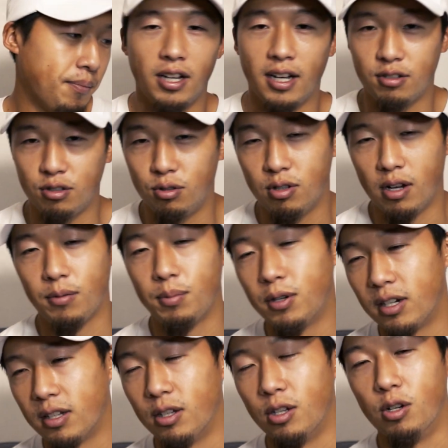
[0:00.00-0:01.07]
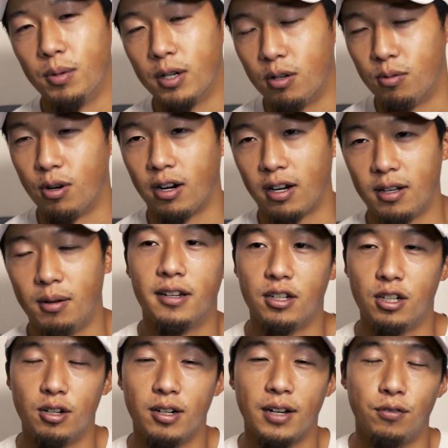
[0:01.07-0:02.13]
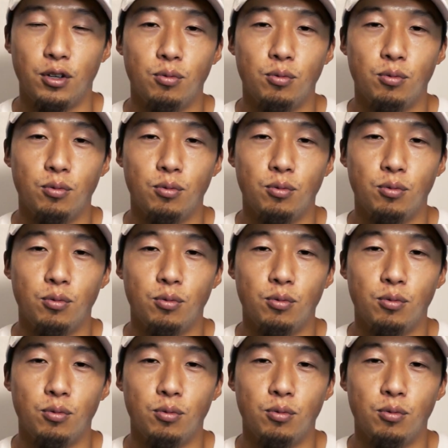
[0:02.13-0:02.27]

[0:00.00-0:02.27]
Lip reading: So yes, you do have to put in a little bit of work, but you know what?